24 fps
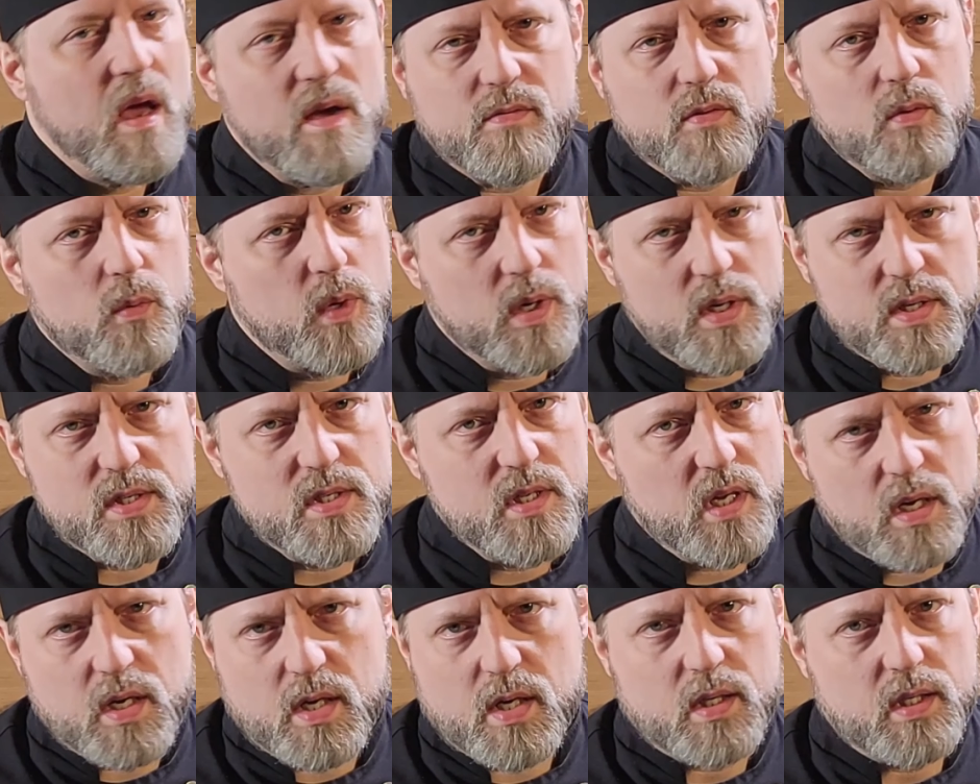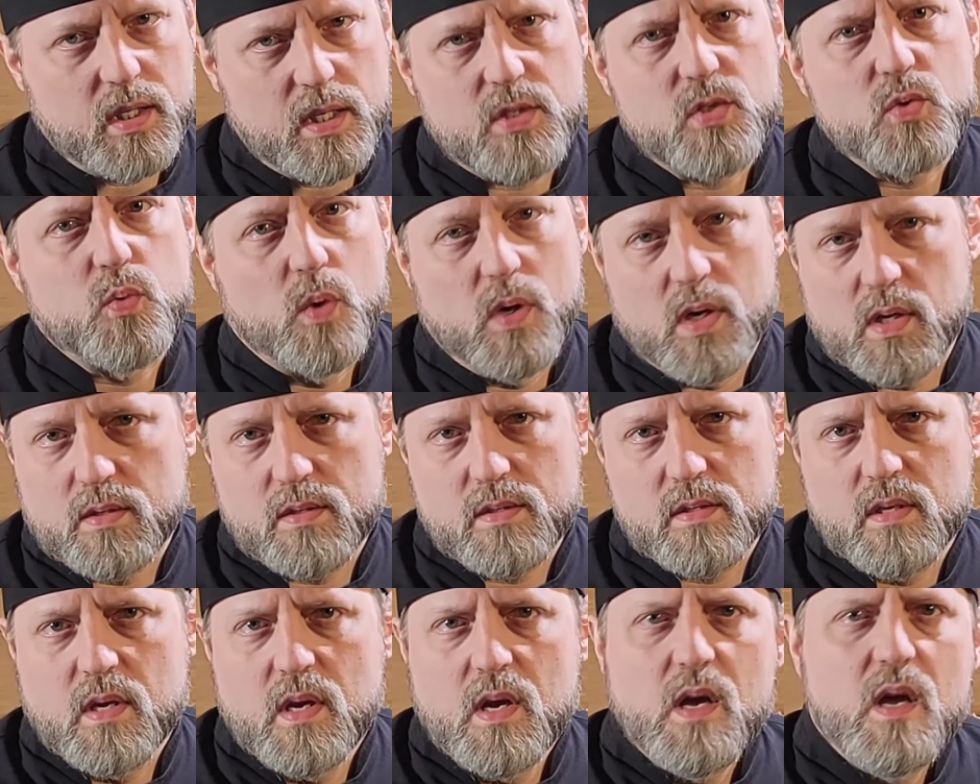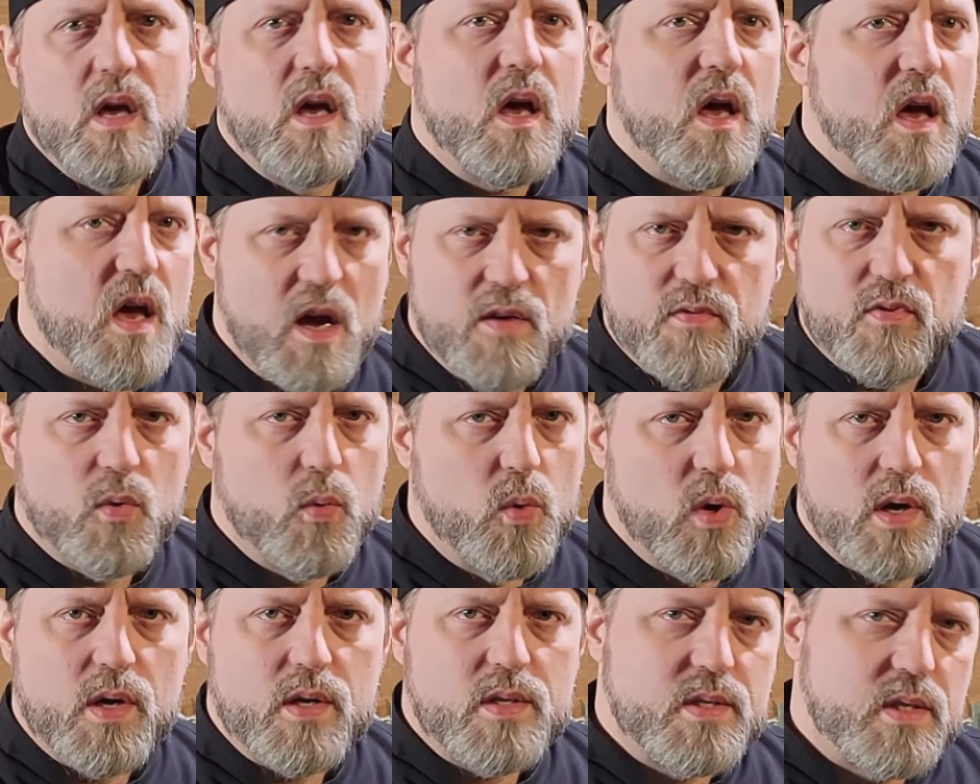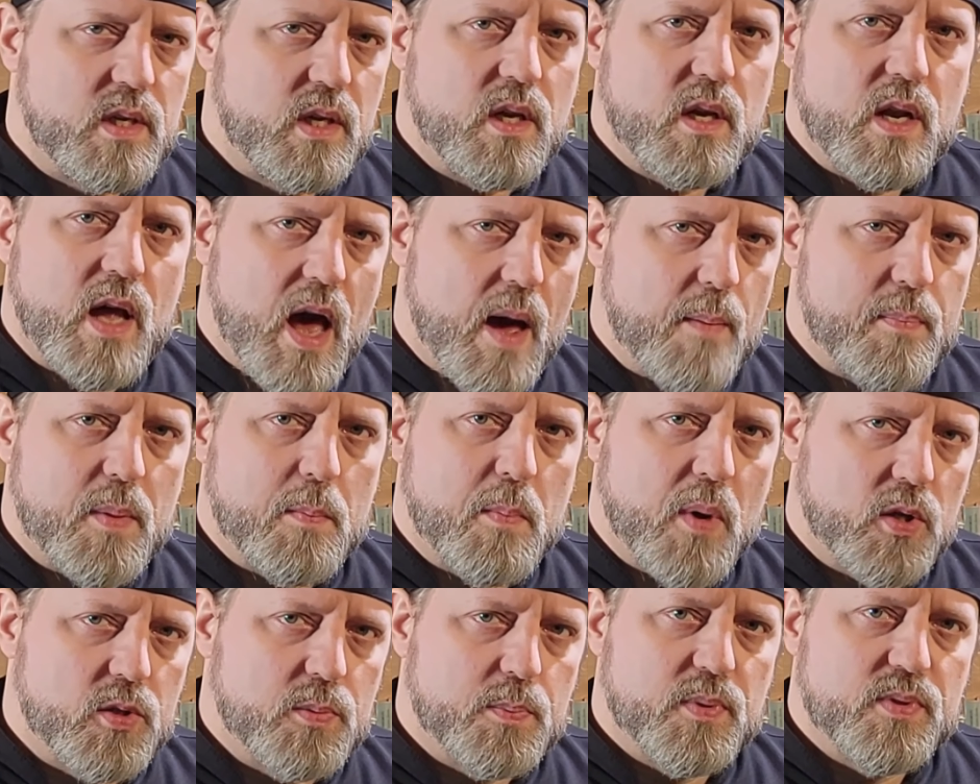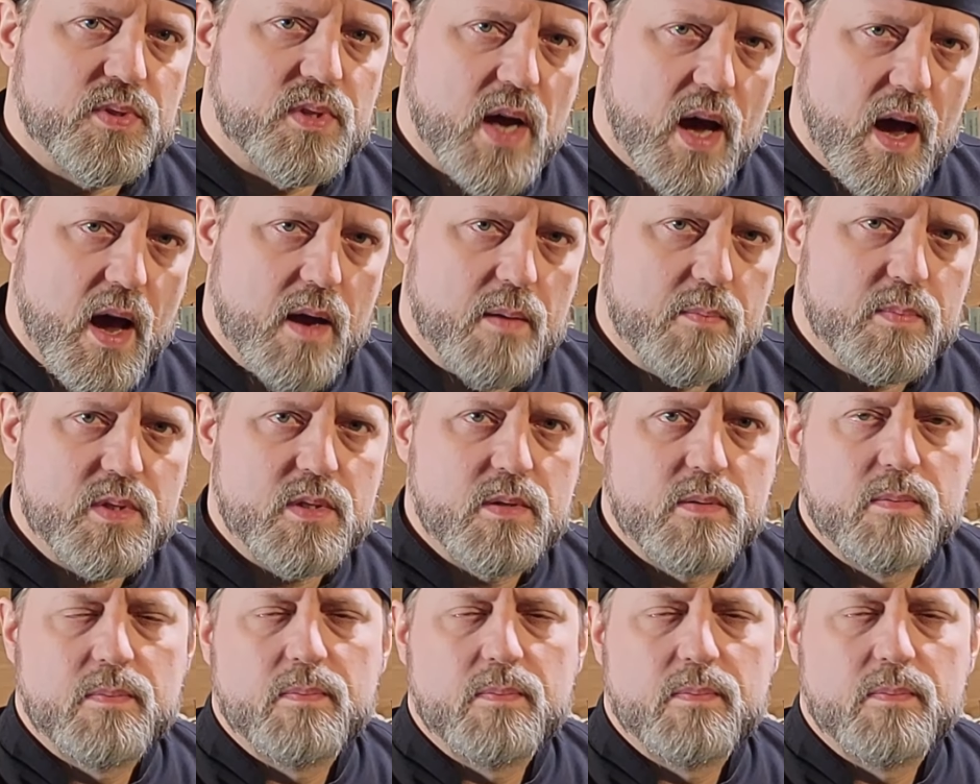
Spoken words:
Everyone has done it at least once. Everyone has seen it happen multiple times.